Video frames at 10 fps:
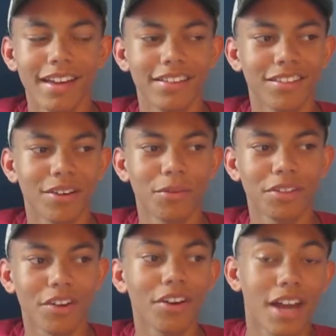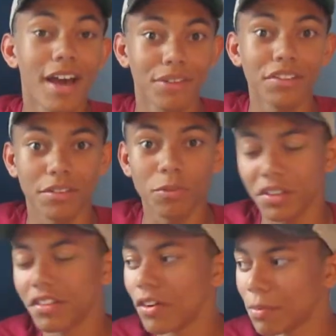And so we started
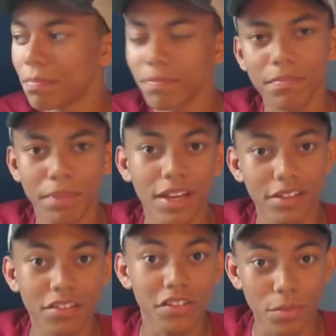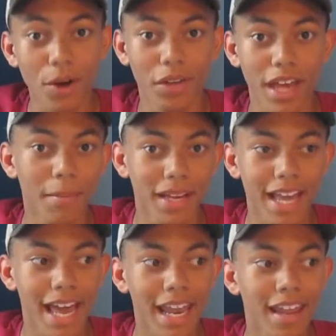playing the sumo game
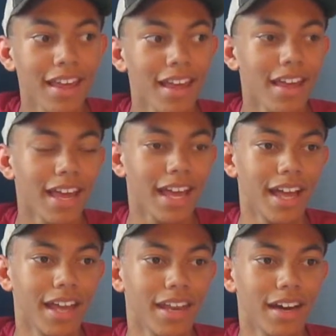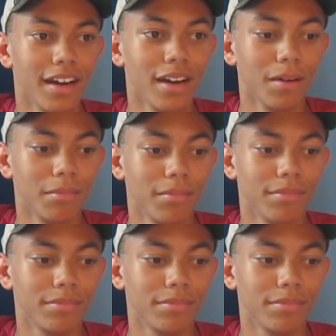again, and